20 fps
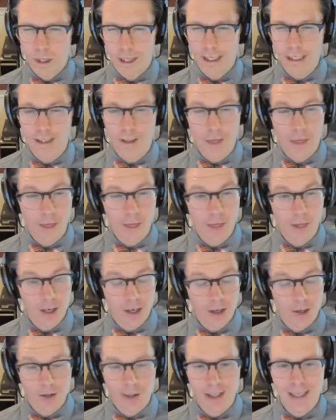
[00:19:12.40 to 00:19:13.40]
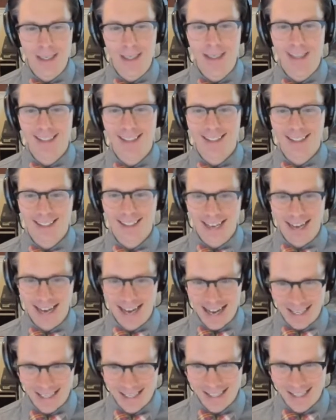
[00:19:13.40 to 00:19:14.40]
In theory,
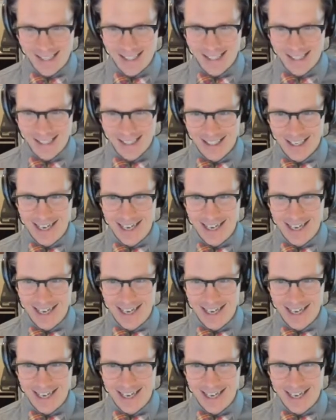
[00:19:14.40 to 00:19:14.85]
yes.